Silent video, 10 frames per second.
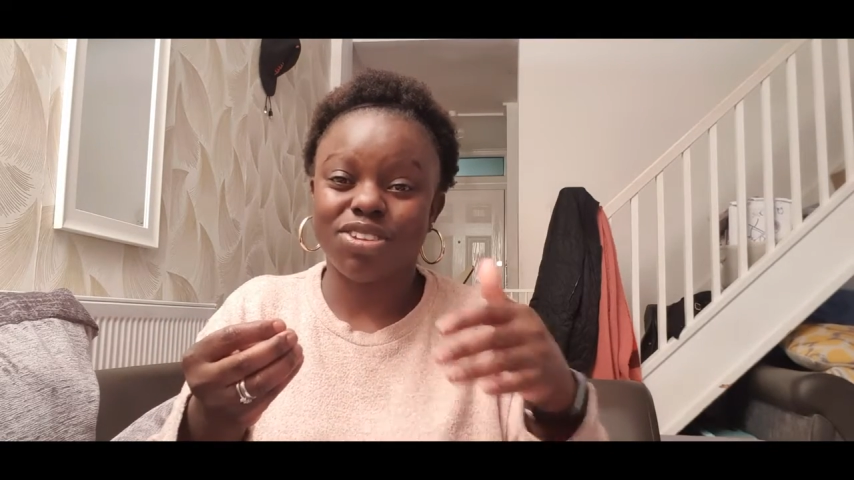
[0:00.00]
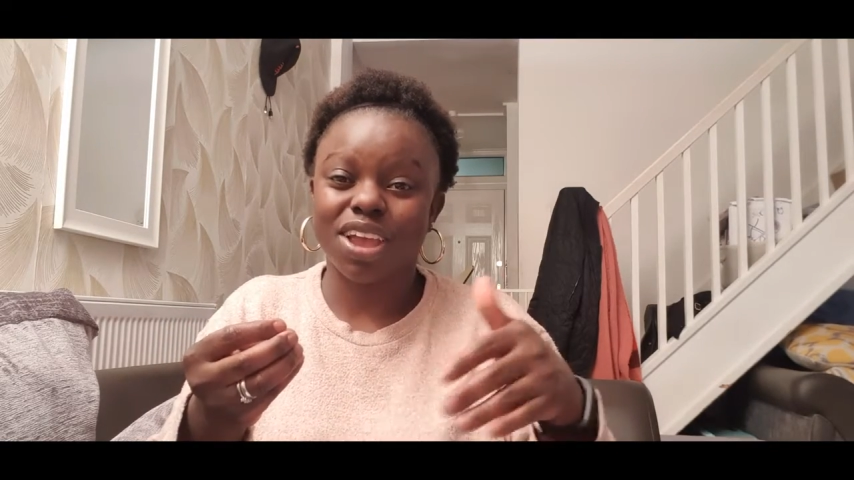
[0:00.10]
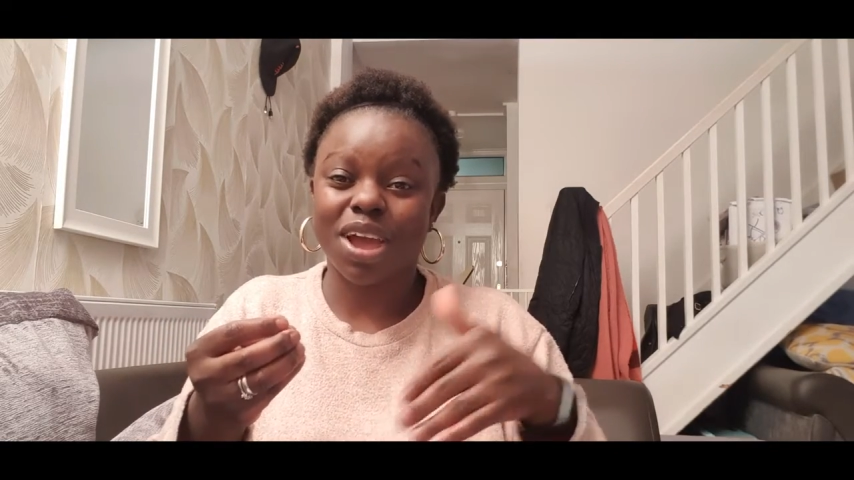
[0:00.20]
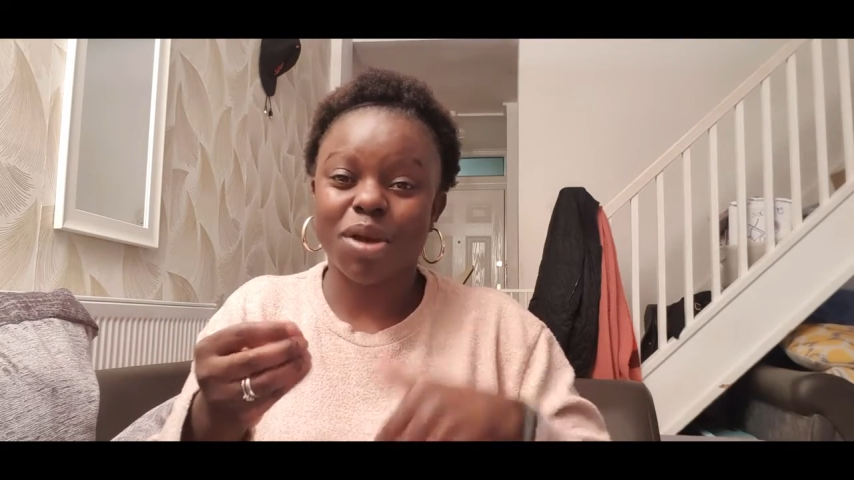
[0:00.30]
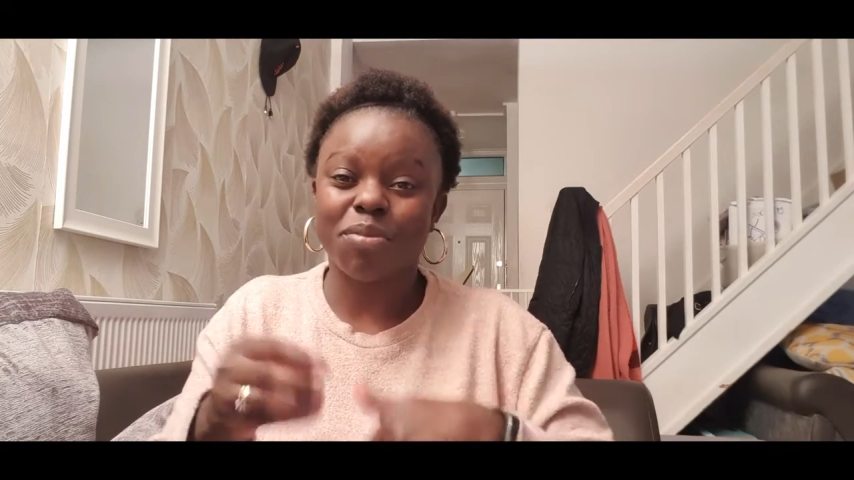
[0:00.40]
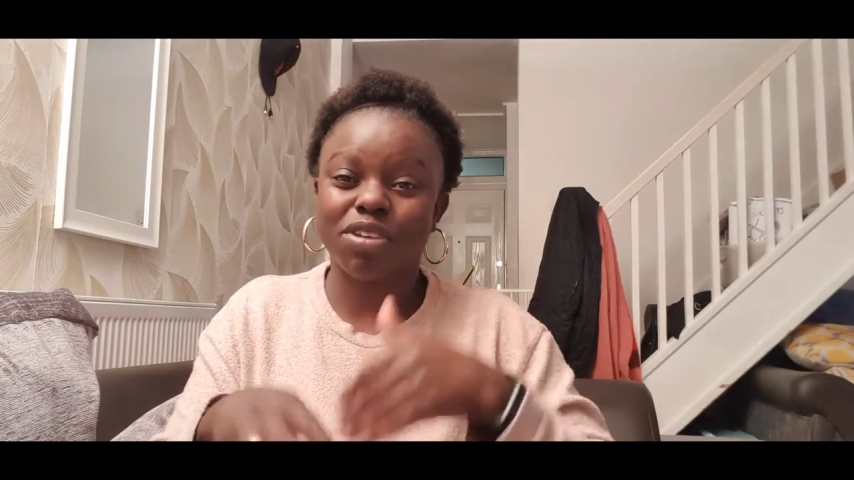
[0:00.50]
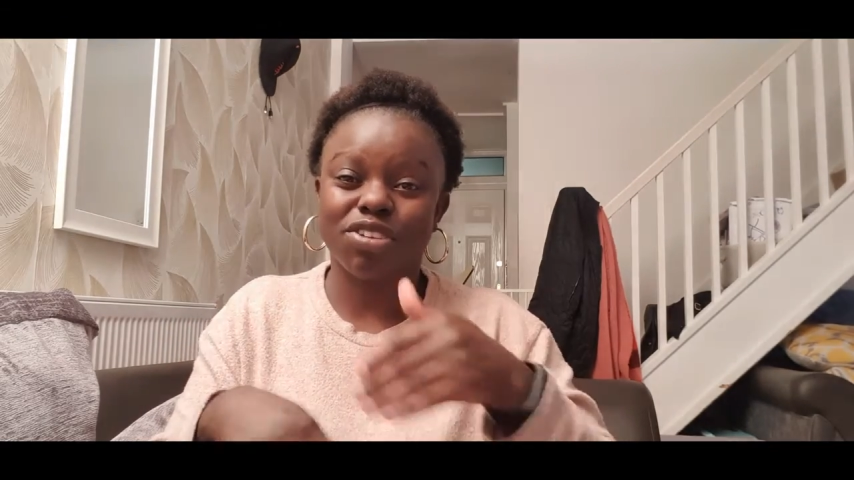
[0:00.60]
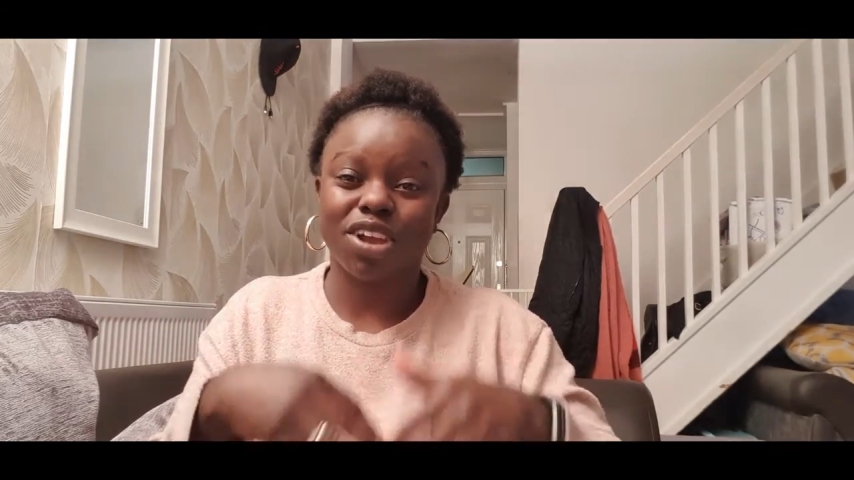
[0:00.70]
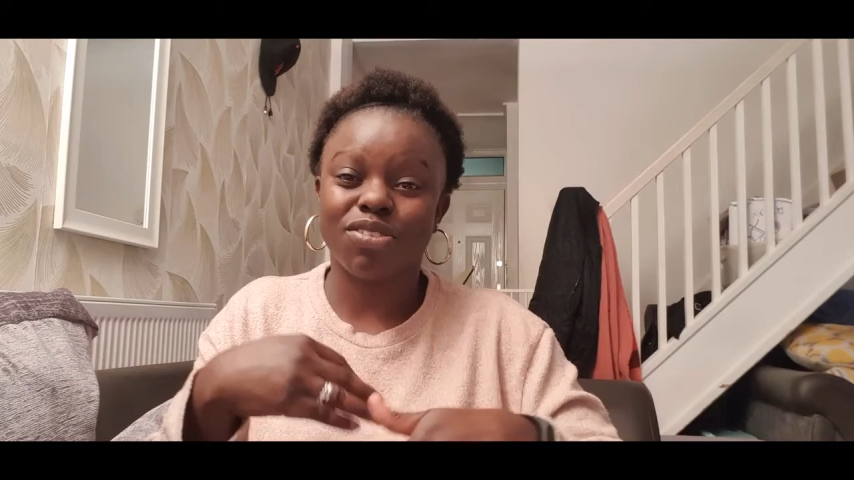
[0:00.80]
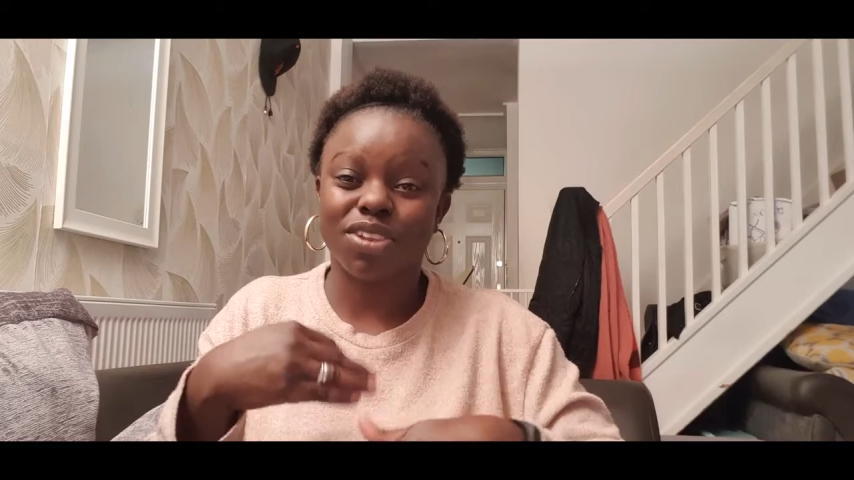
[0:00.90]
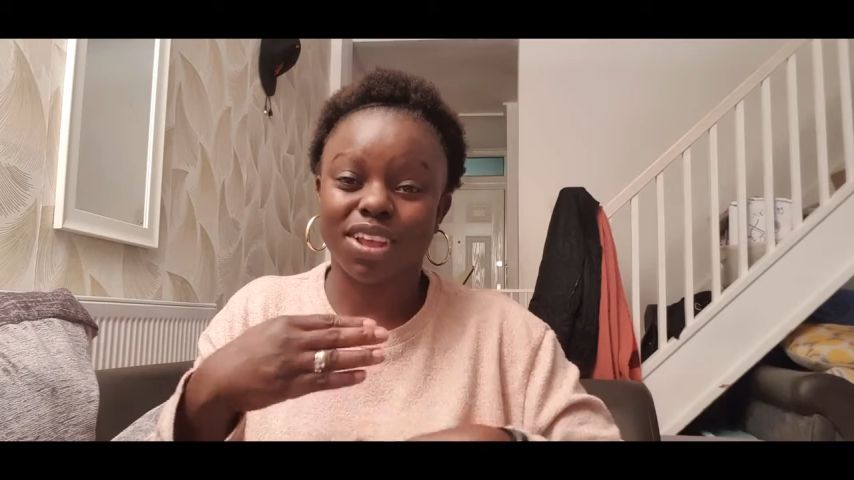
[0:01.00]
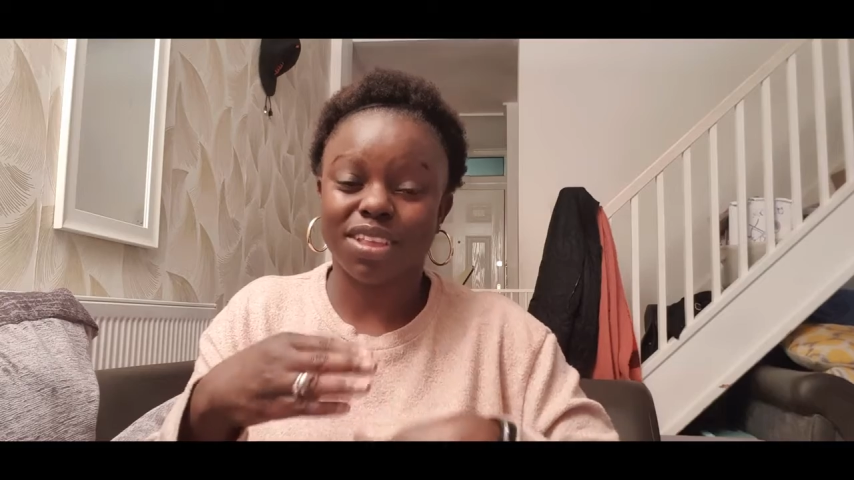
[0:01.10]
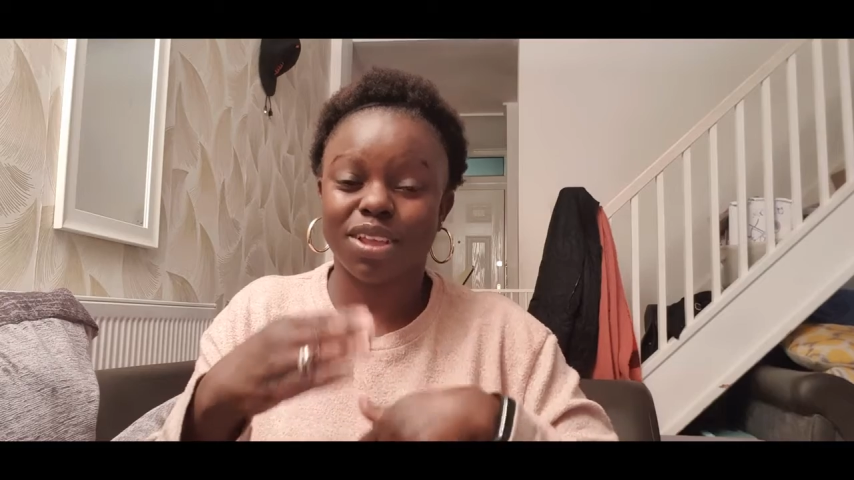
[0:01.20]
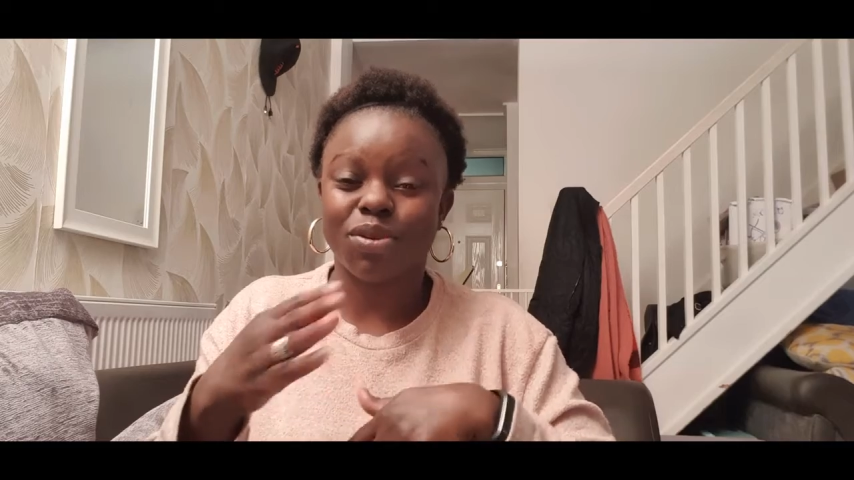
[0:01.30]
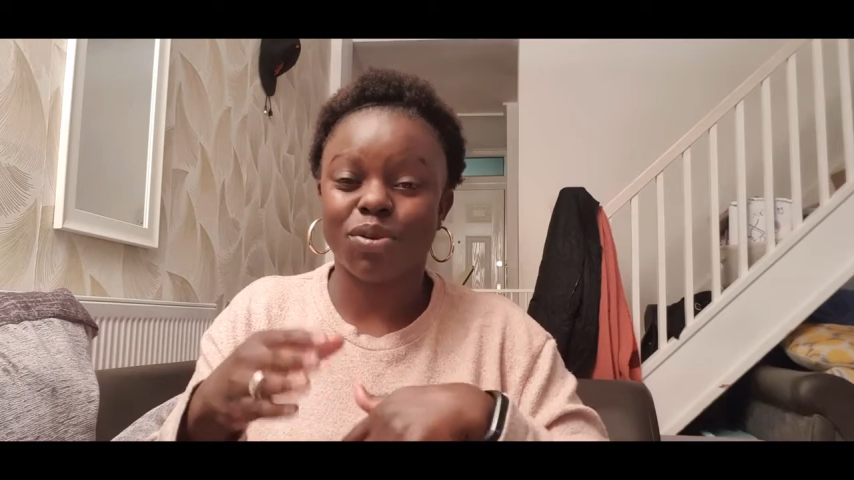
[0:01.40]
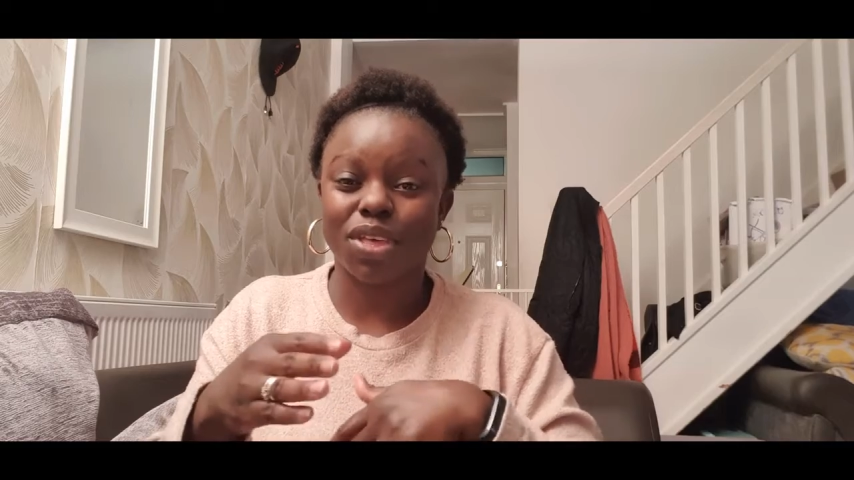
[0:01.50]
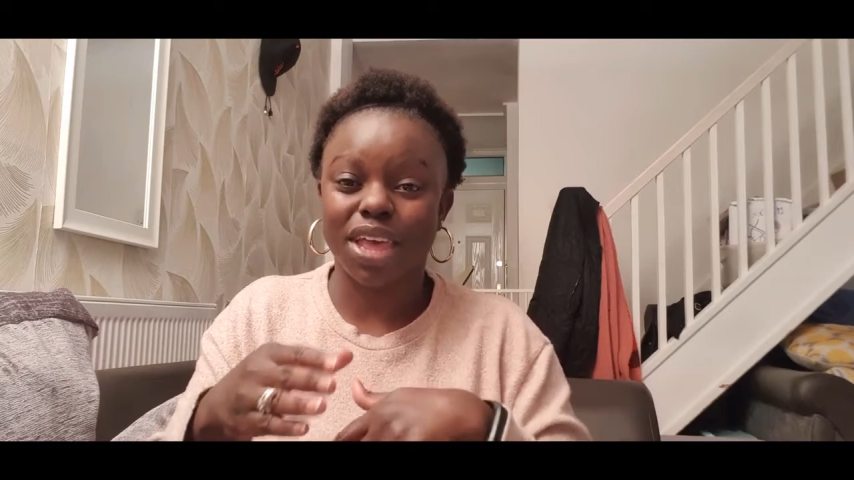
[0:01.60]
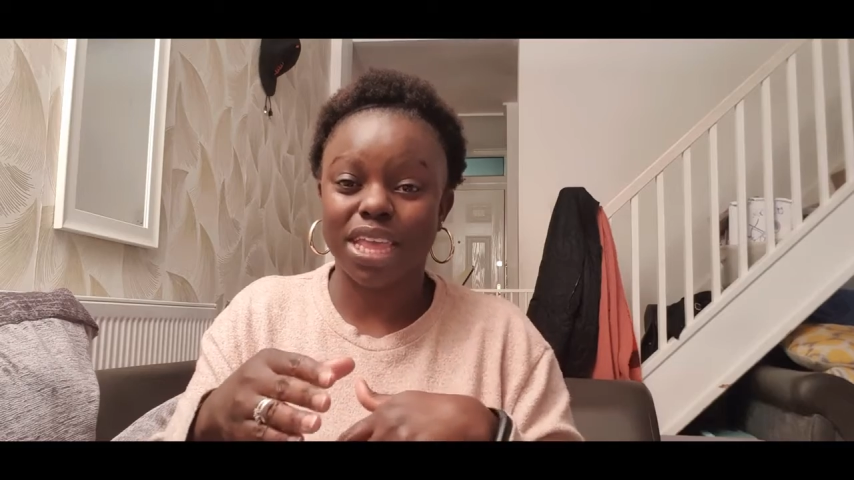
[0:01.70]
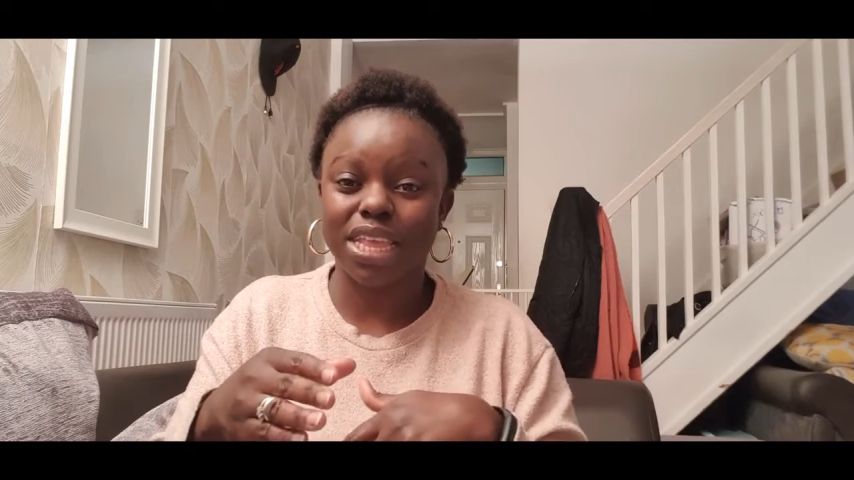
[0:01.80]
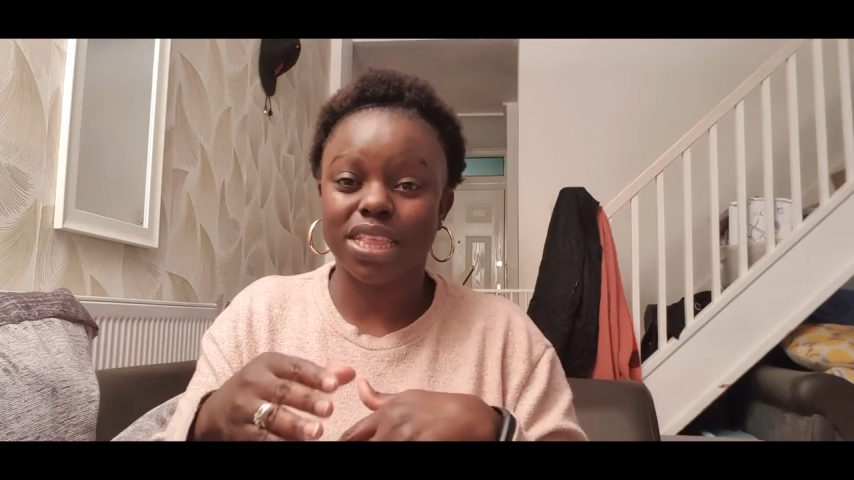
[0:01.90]
Check how much council tax and all
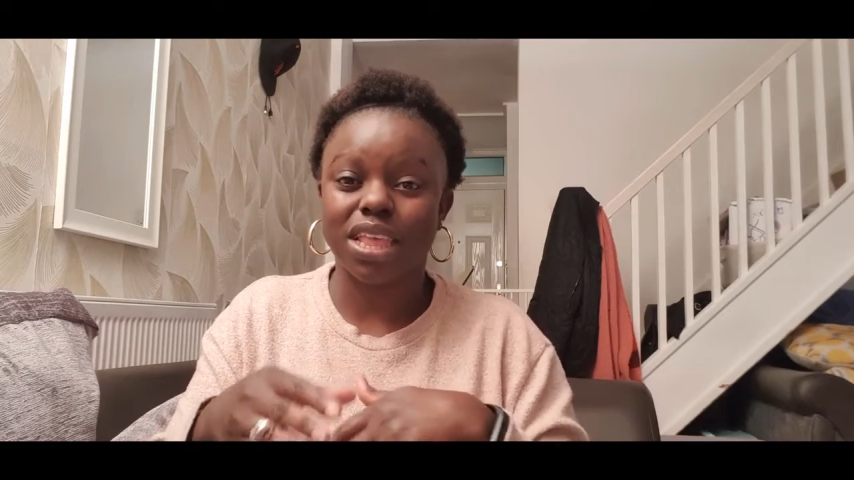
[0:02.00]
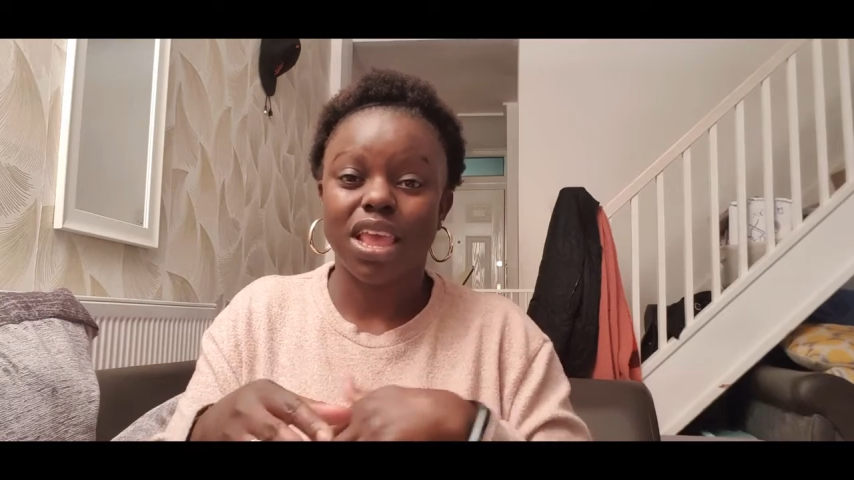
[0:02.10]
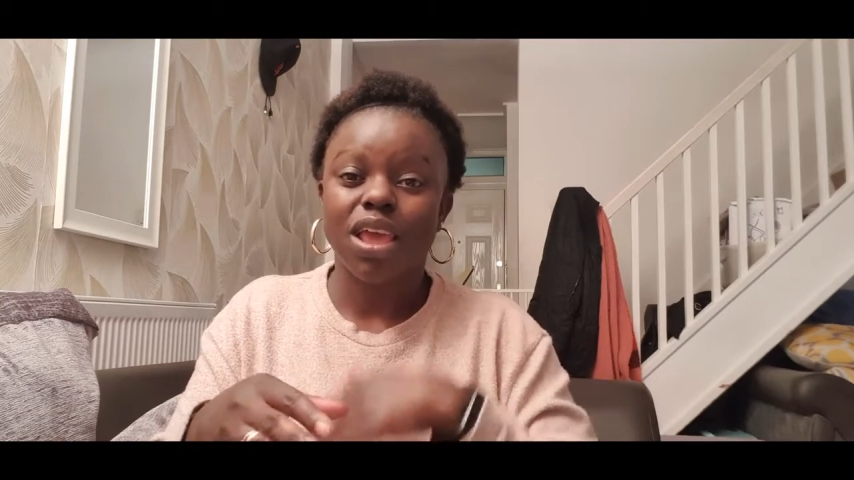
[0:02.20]
that is.